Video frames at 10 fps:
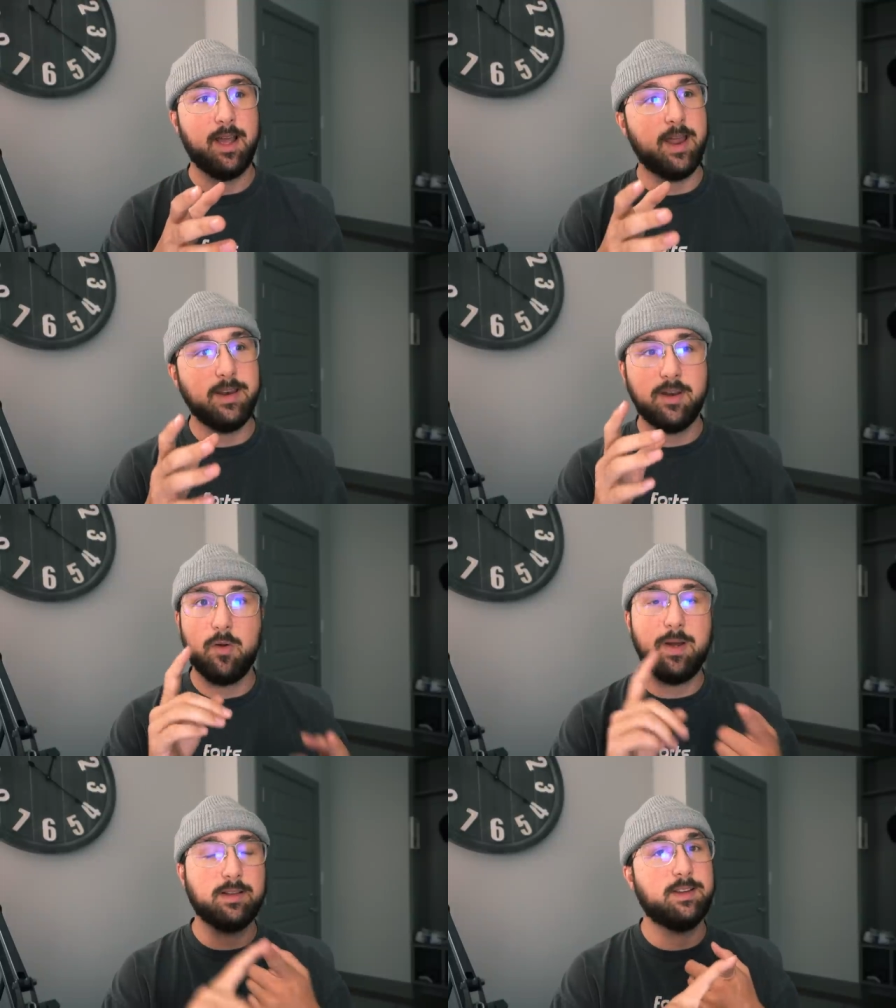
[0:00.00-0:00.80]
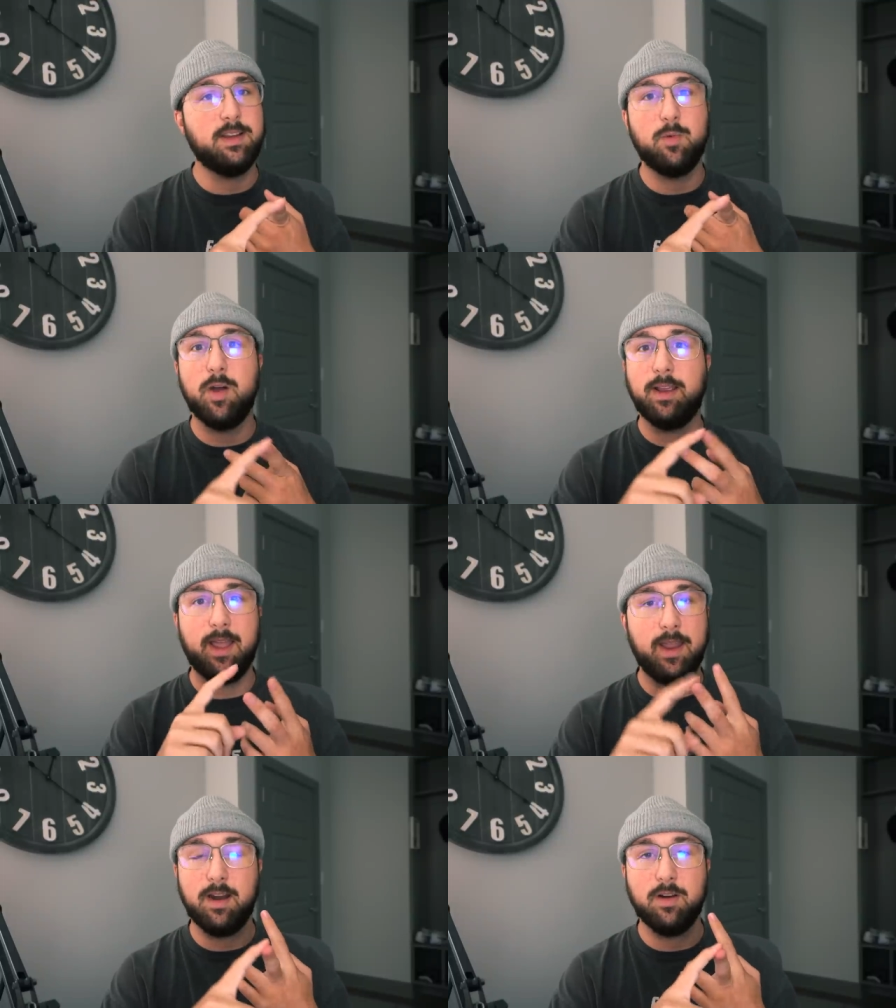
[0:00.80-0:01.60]
I didn't know about
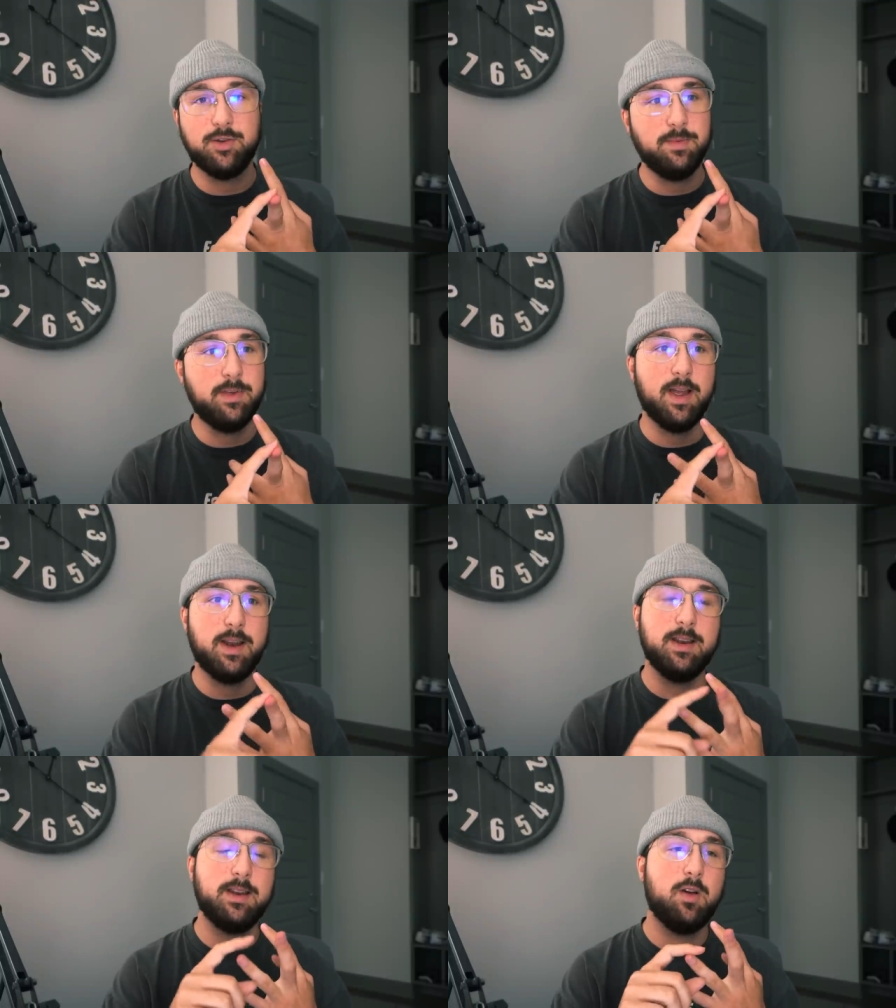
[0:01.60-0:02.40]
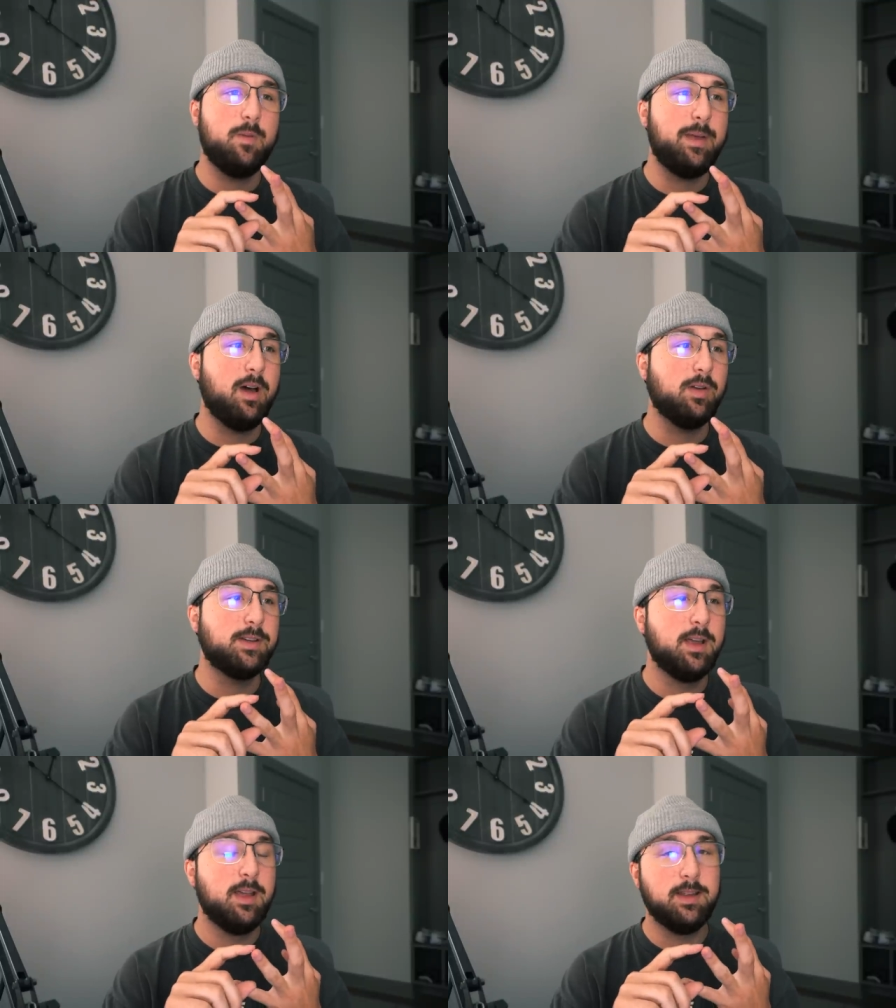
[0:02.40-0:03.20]
CMYK and RGB. I didn't know about
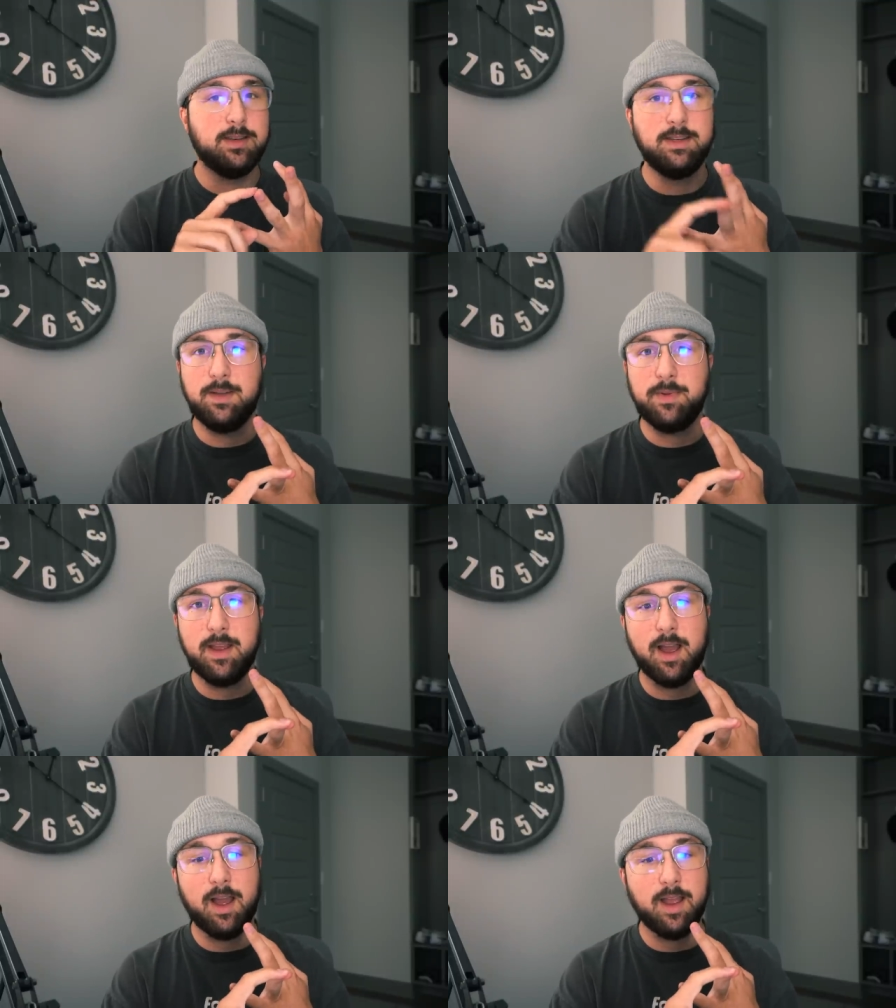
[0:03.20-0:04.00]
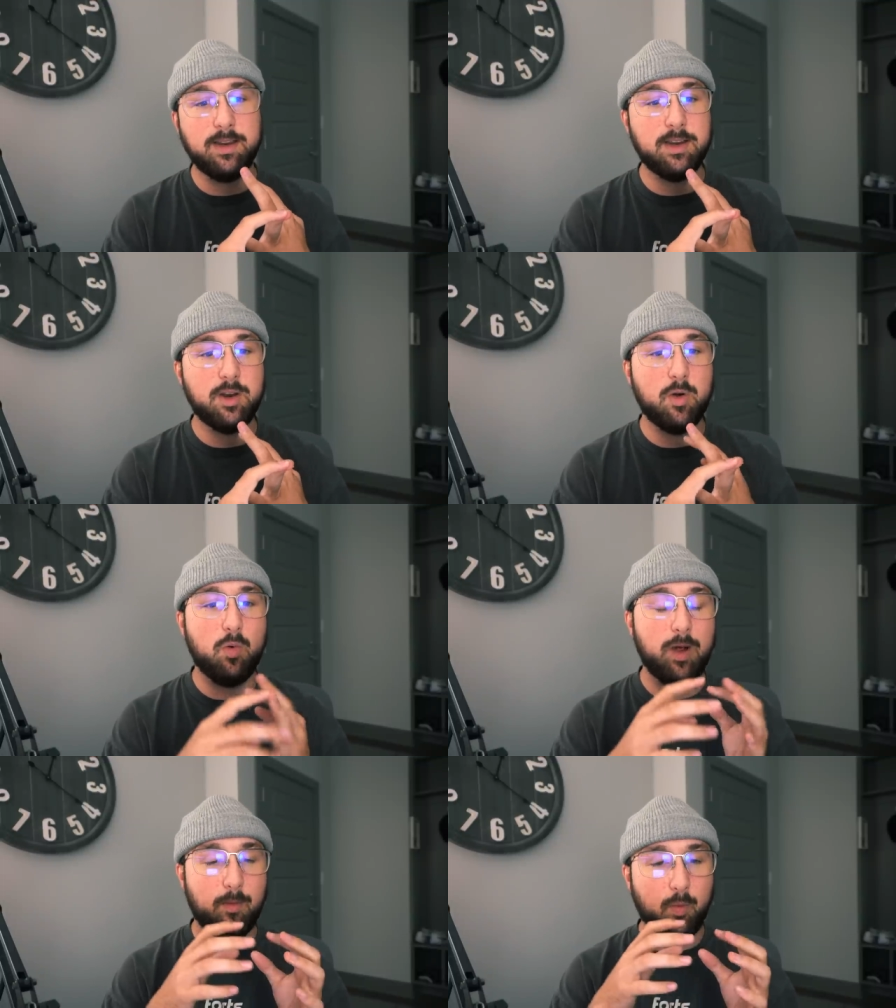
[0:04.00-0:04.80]
DPI. I didn't
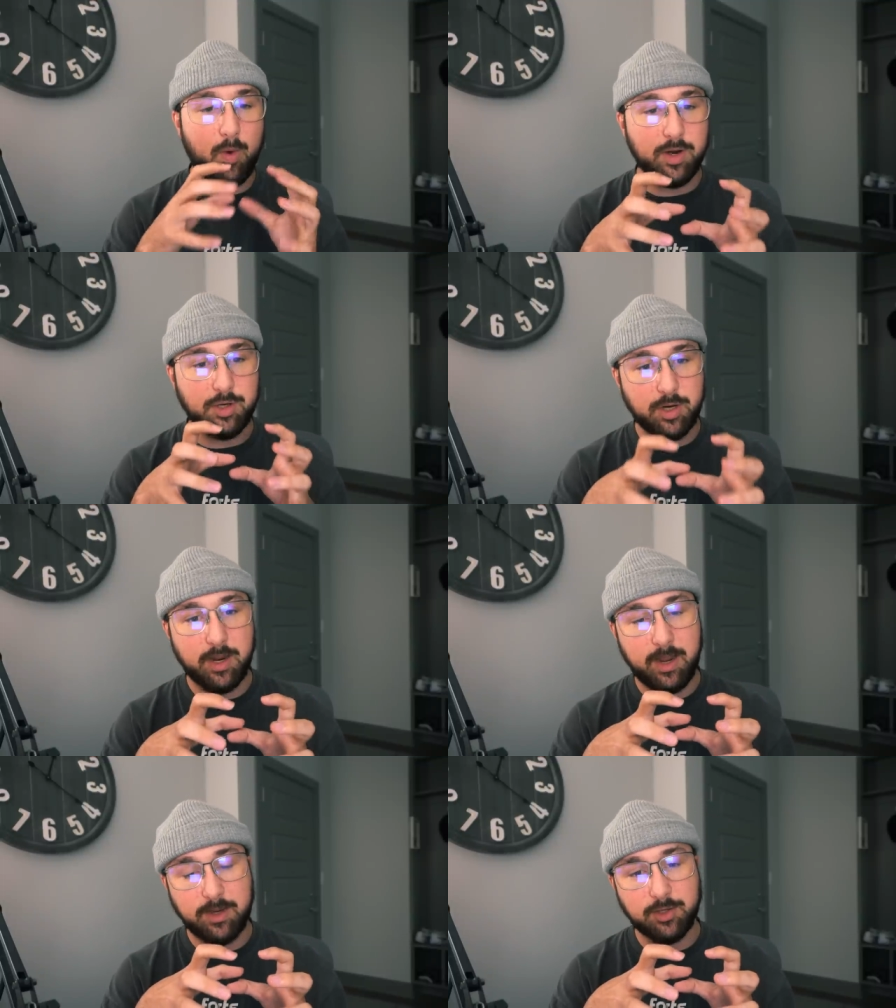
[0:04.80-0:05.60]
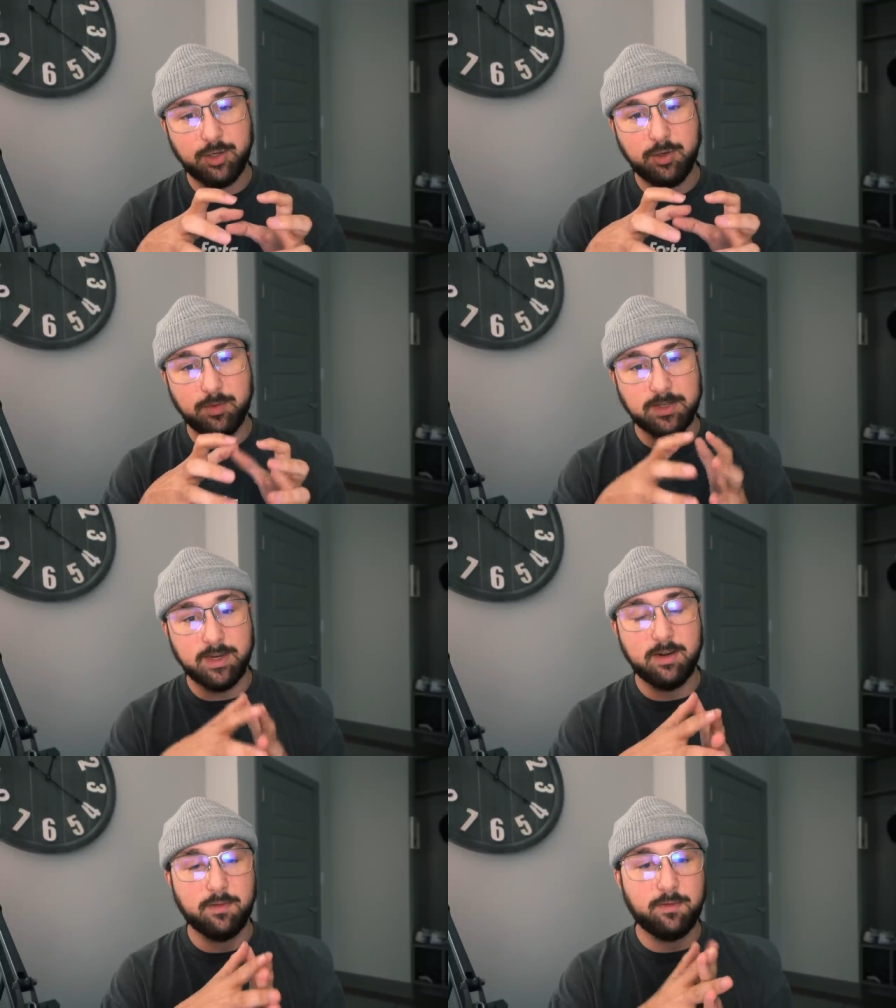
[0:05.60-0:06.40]
know what it takes to
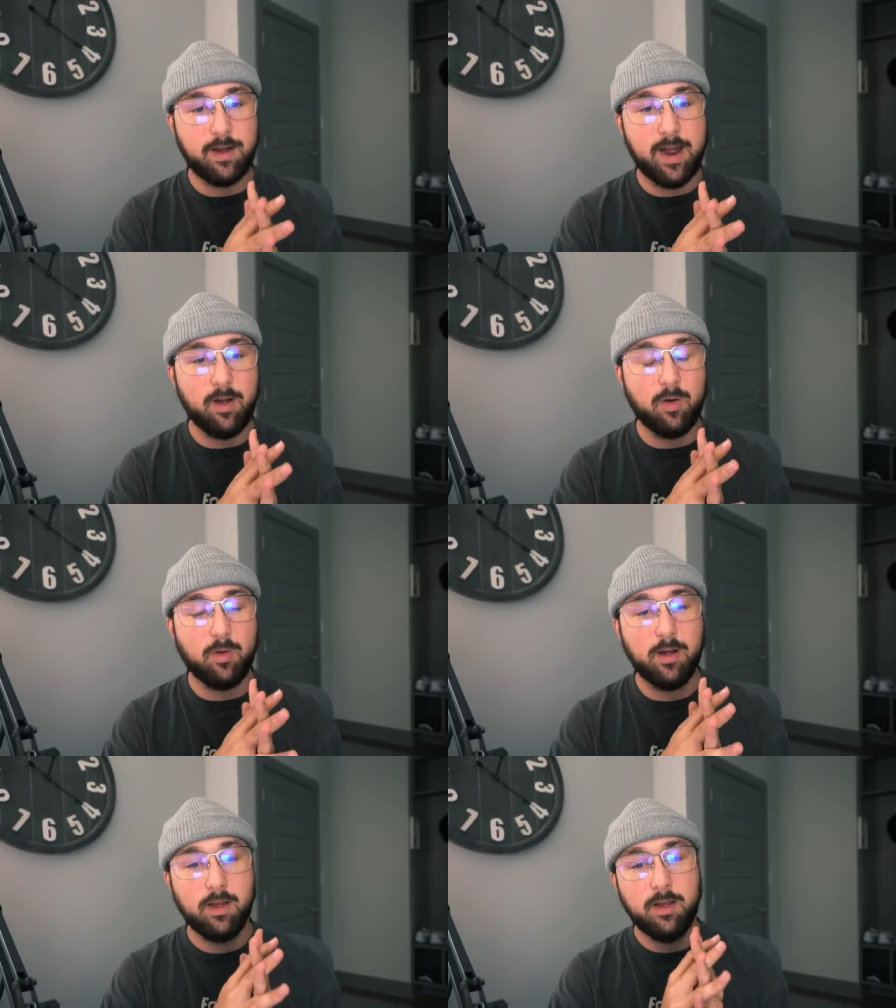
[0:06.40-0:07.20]
send a file